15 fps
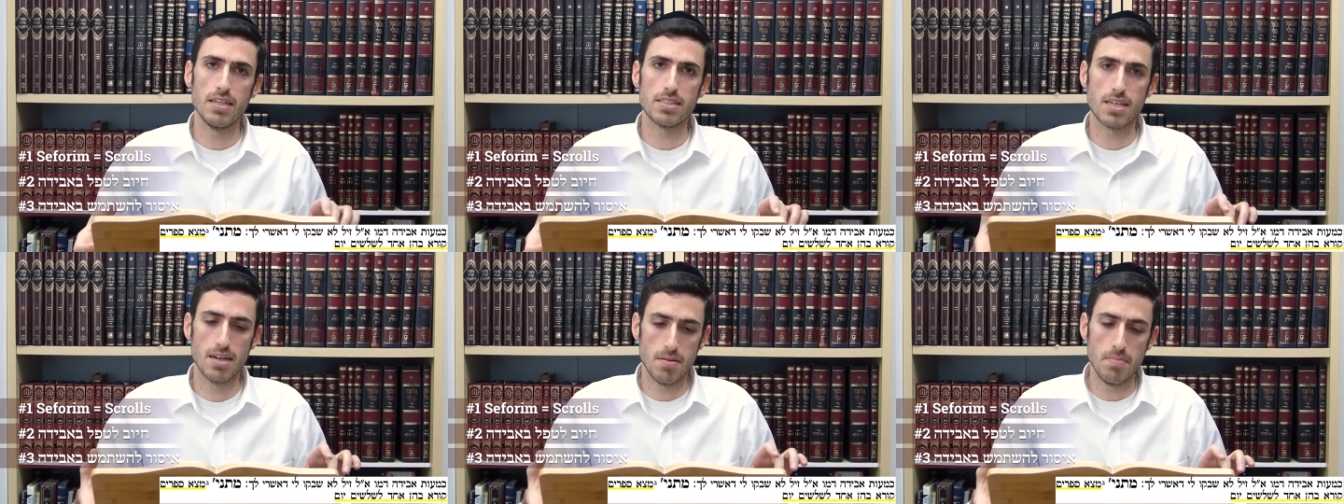
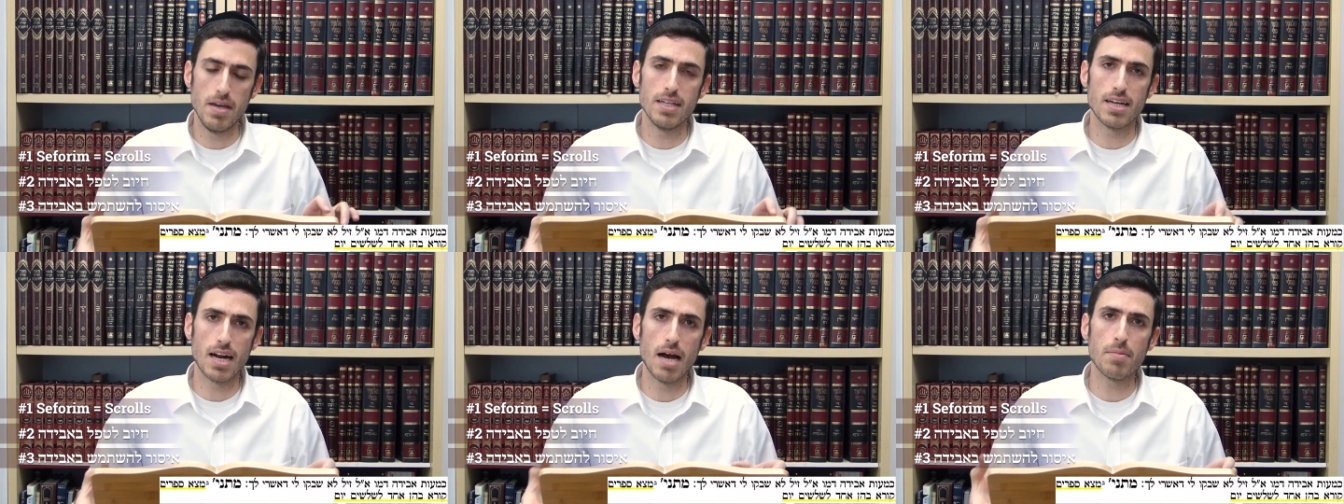gonna
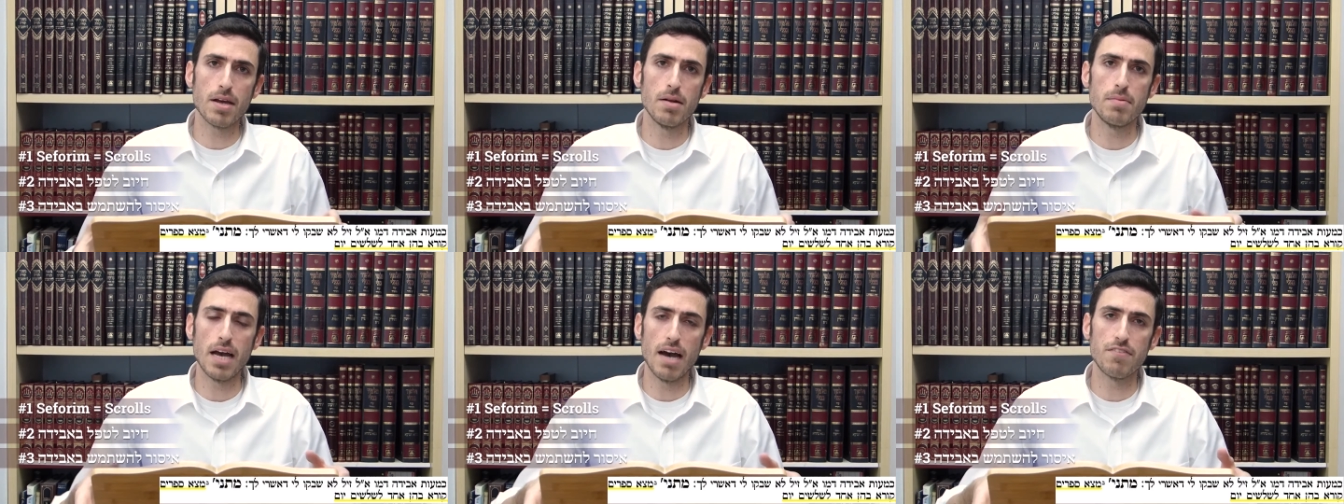mean that I'm
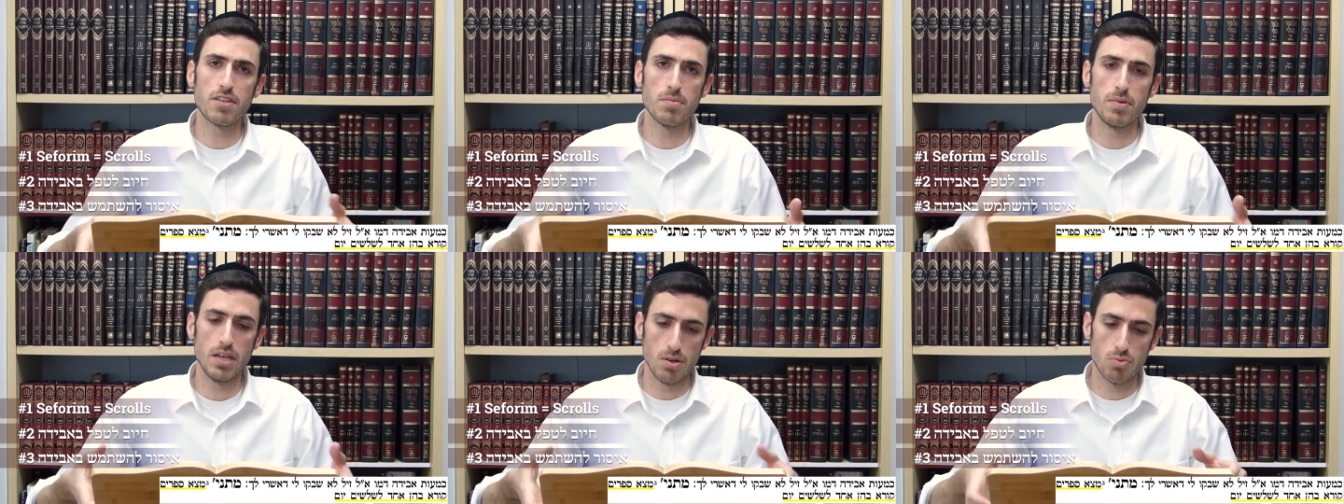gonna have
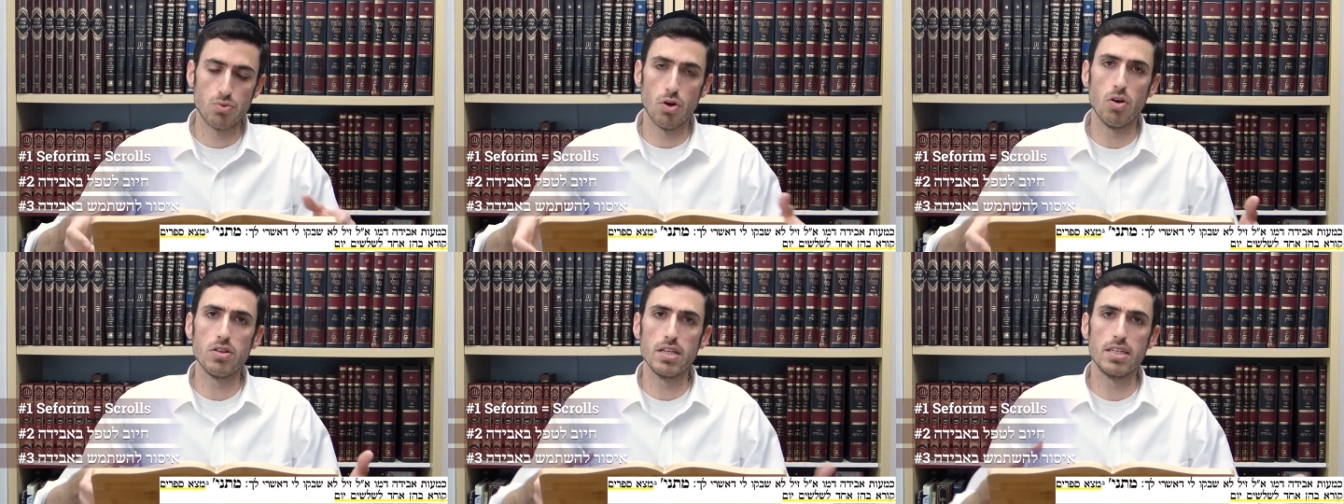to be
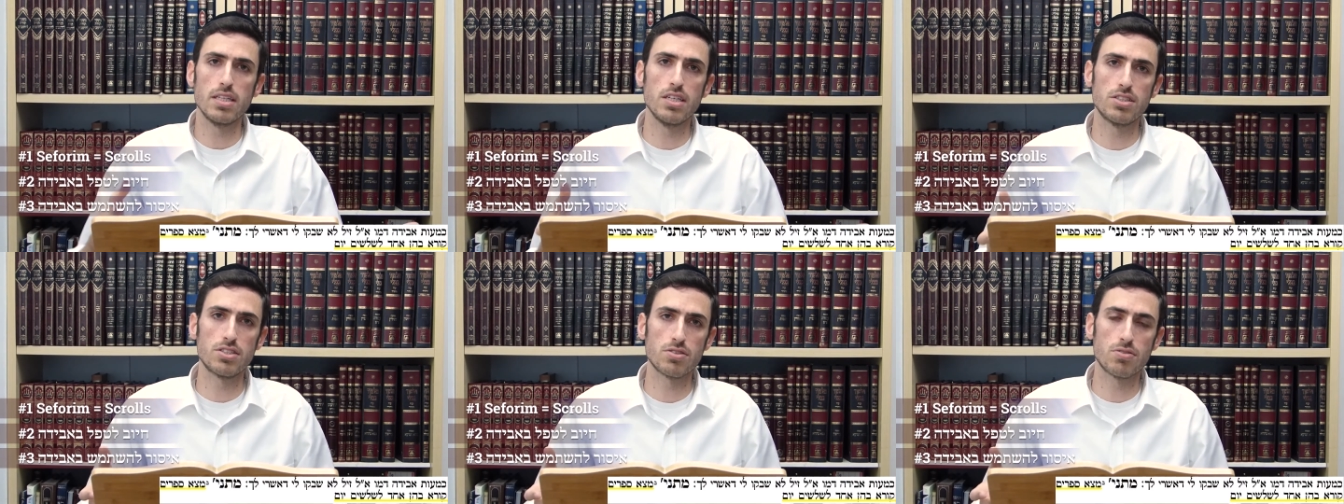rolling
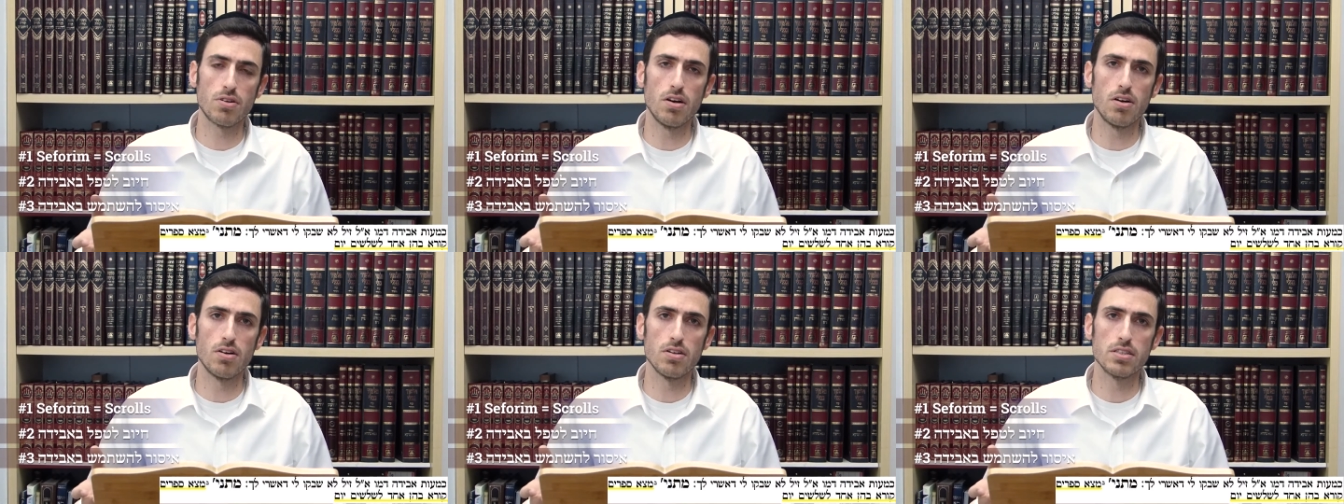these
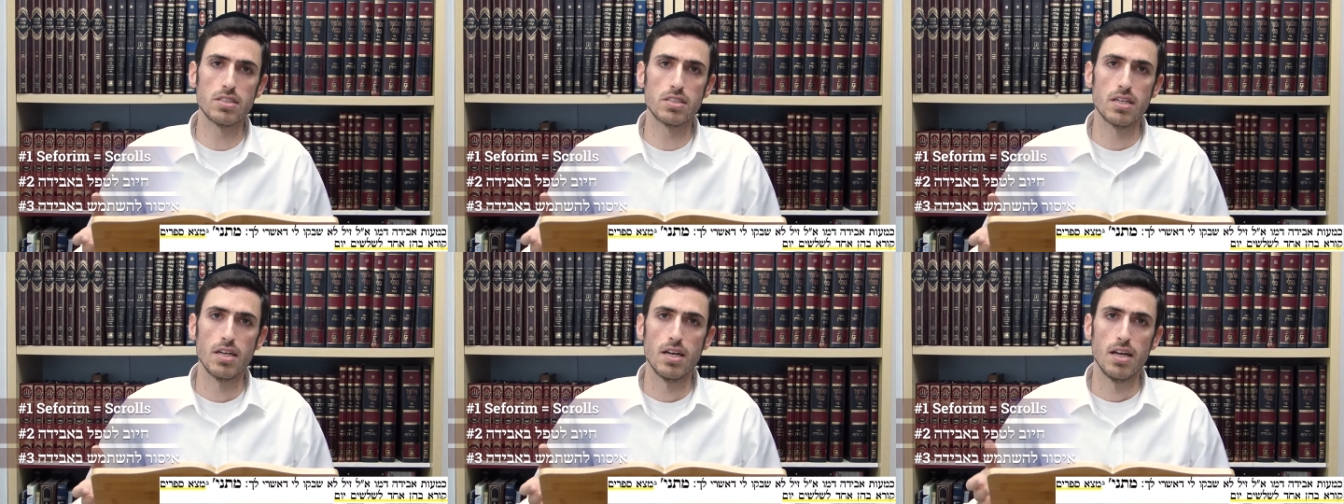
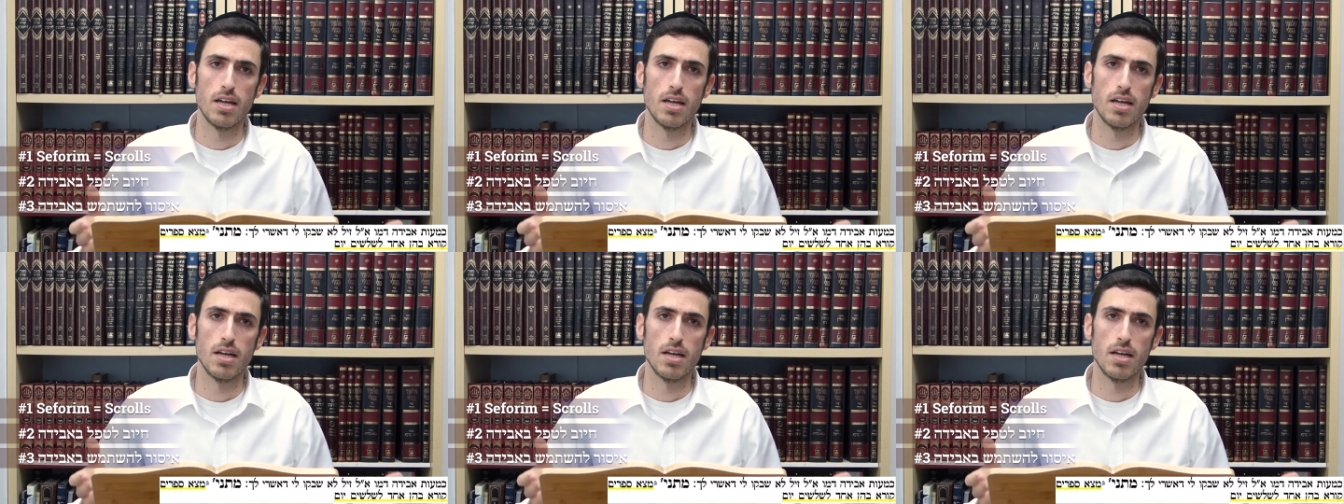scrolls